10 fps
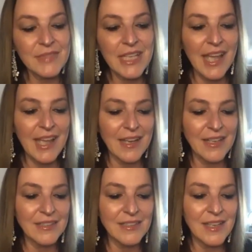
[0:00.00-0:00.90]

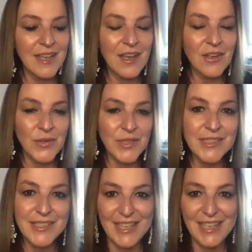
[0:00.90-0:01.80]
And
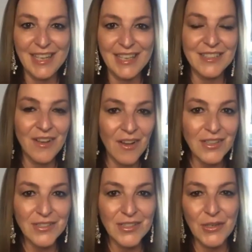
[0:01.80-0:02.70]
Quincy is
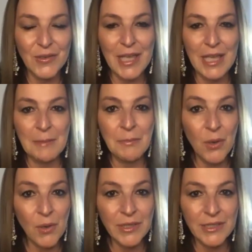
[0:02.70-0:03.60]
also a
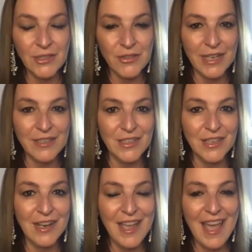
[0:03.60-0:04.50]
pole
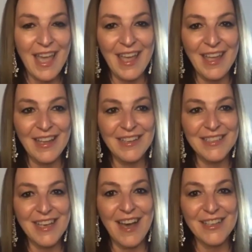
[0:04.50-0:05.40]
instructor, and
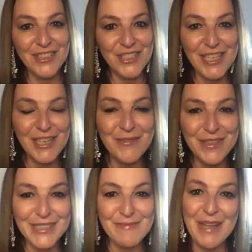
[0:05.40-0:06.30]
she
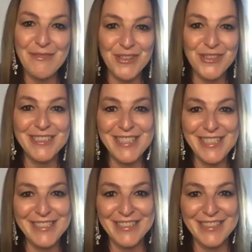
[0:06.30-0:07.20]
was my first
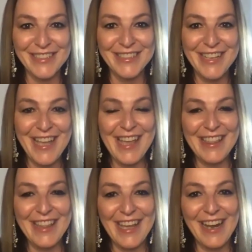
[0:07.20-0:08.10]
teacher
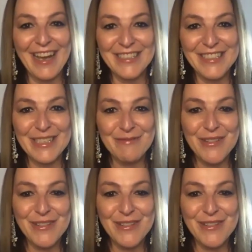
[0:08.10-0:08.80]
that I took a pole